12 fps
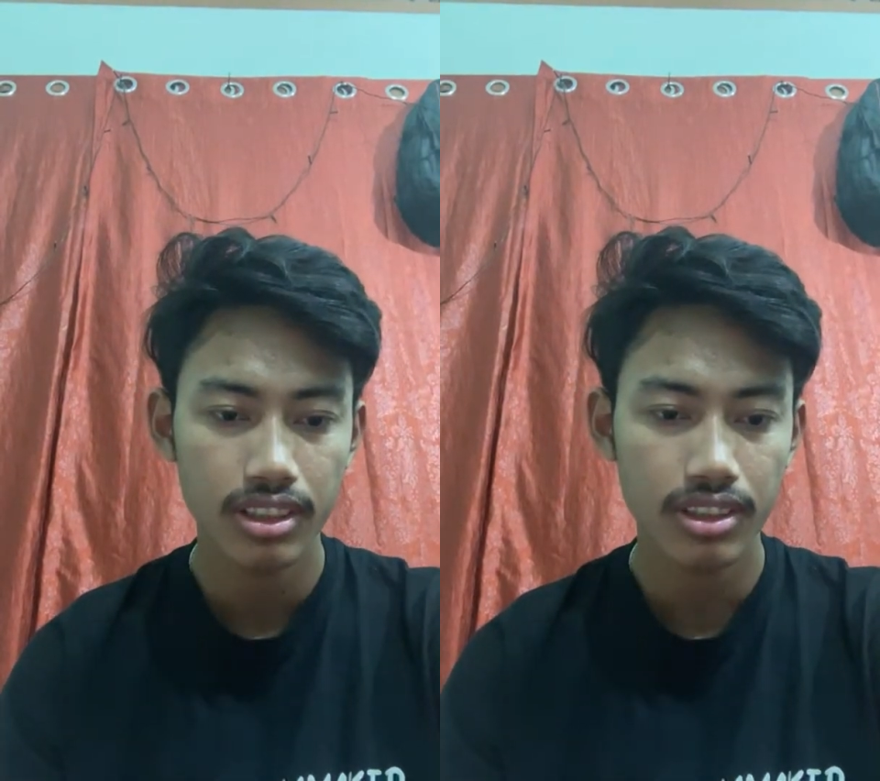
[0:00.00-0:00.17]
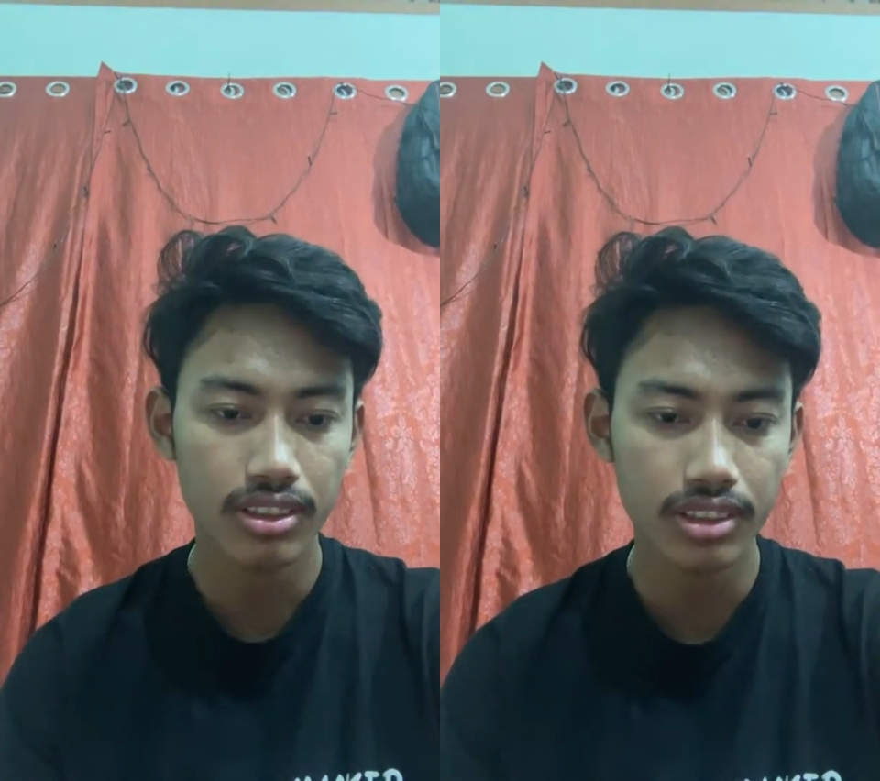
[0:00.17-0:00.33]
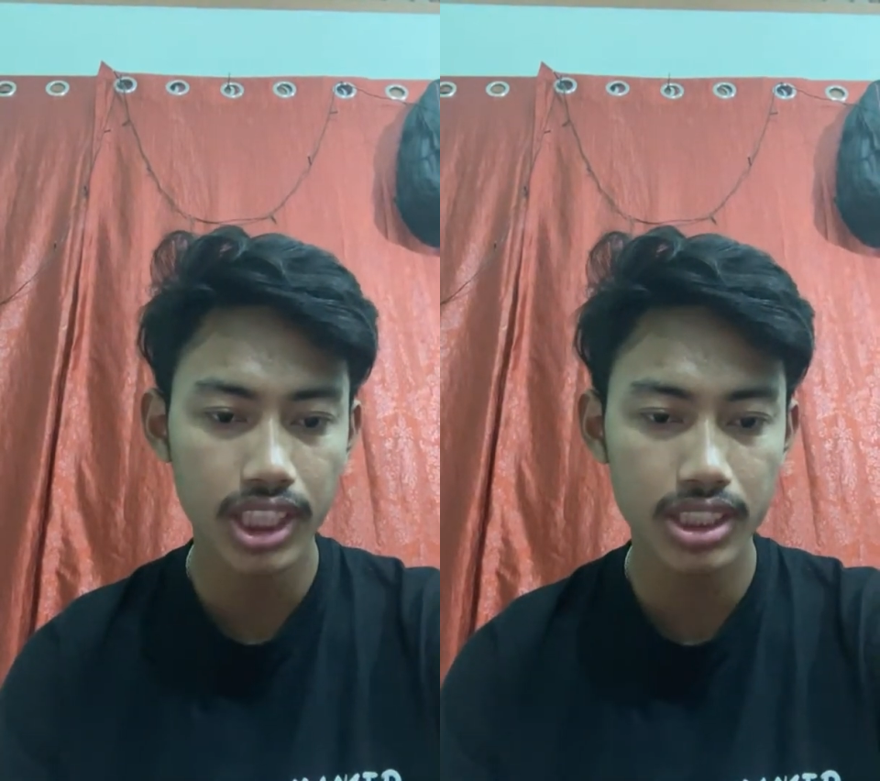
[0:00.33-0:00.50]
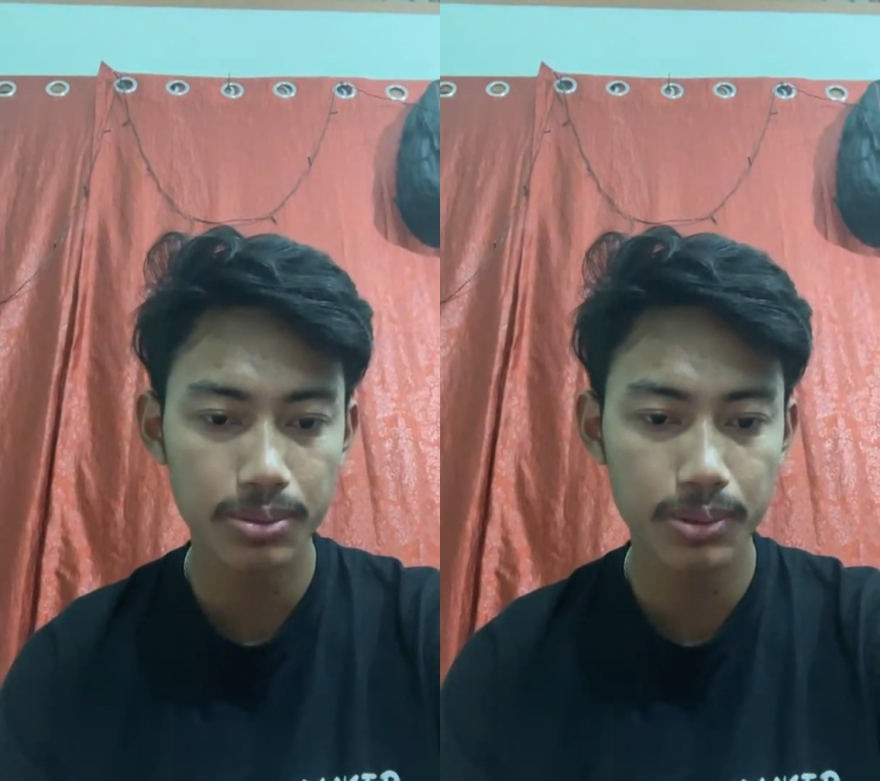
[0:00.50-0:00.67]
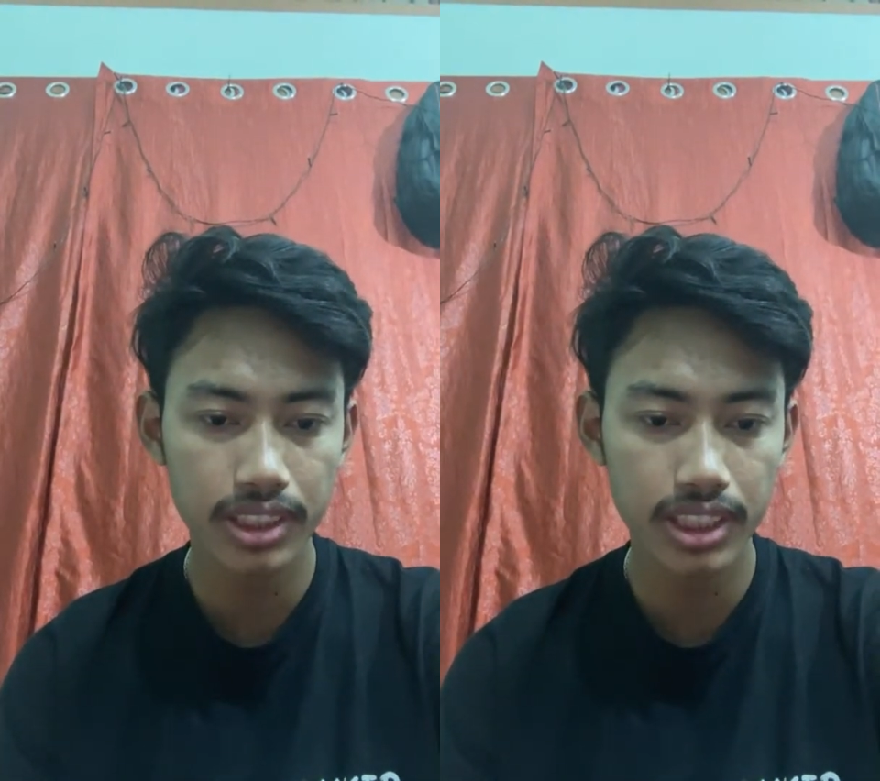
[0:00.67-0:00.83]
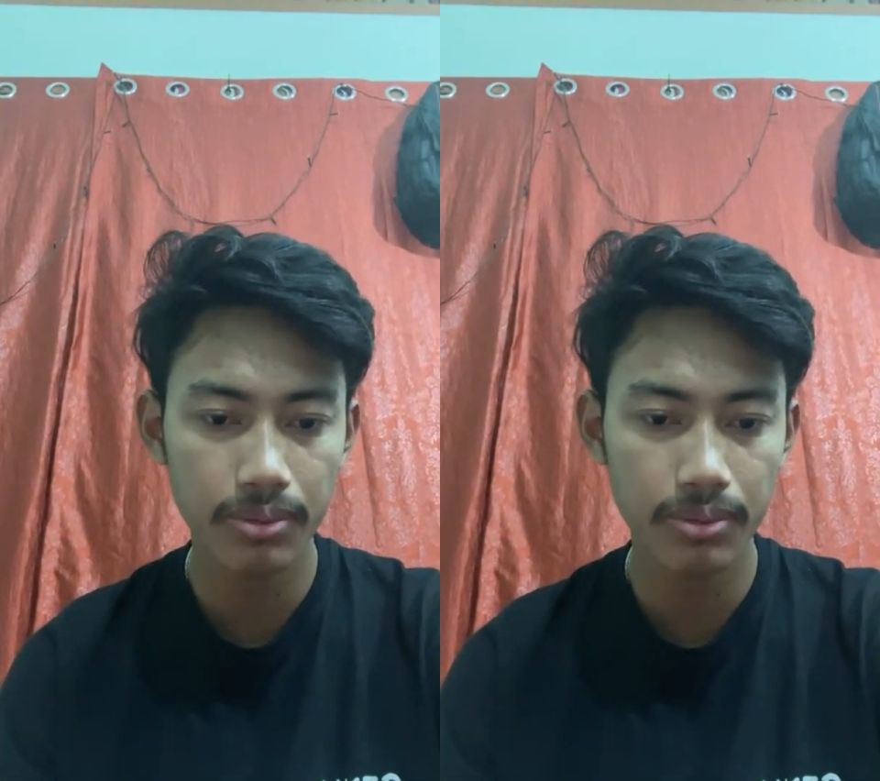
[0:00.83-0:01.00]
contest pot
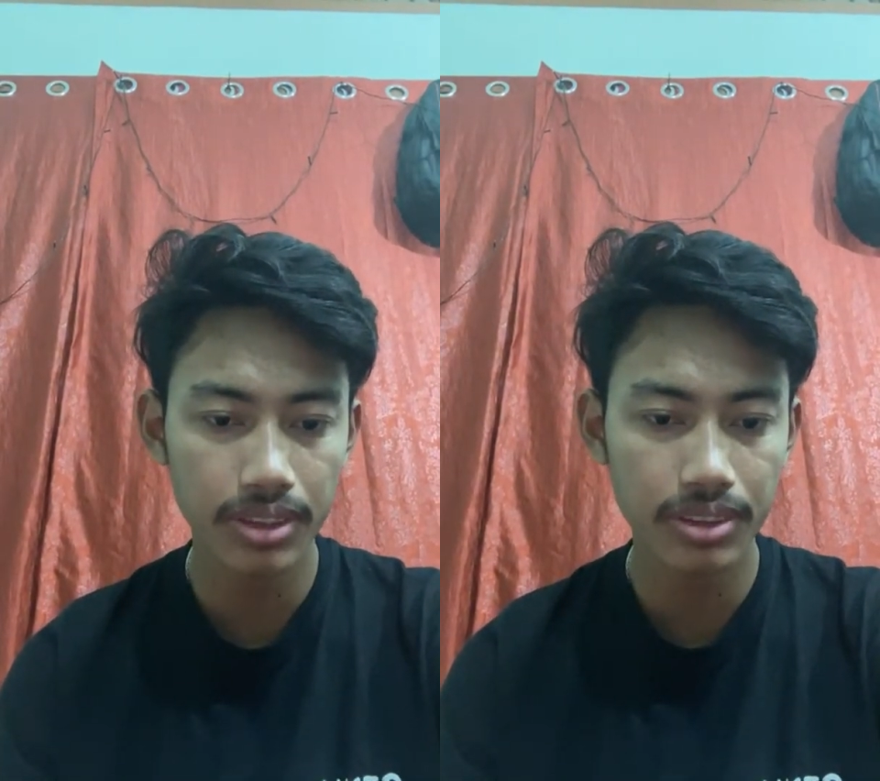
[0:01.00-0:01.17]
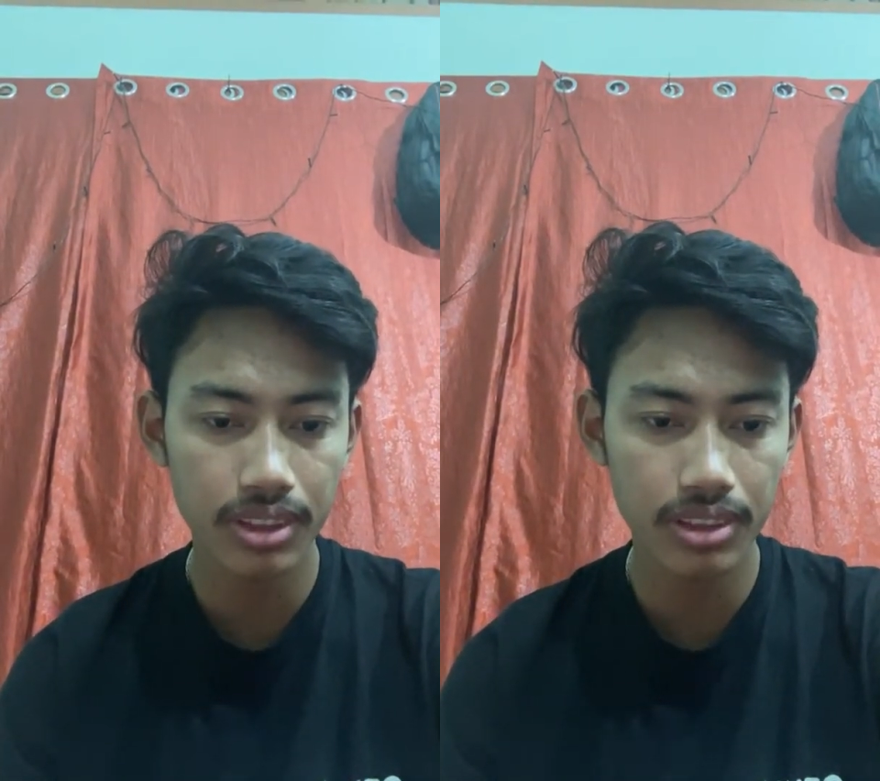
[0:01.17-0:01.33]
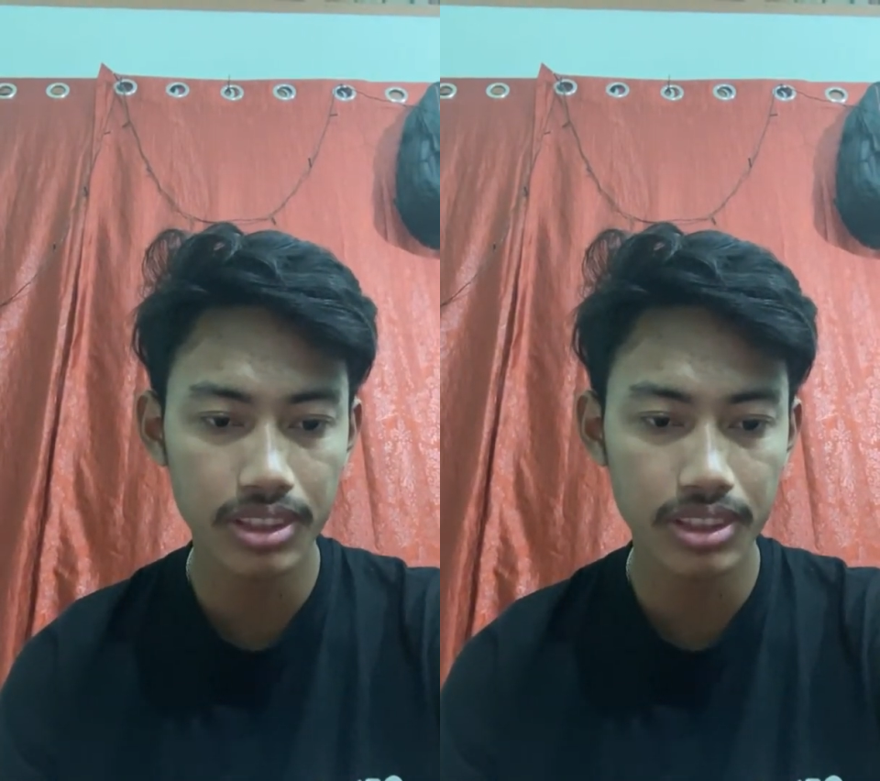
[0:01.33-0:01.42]
ke mentu lo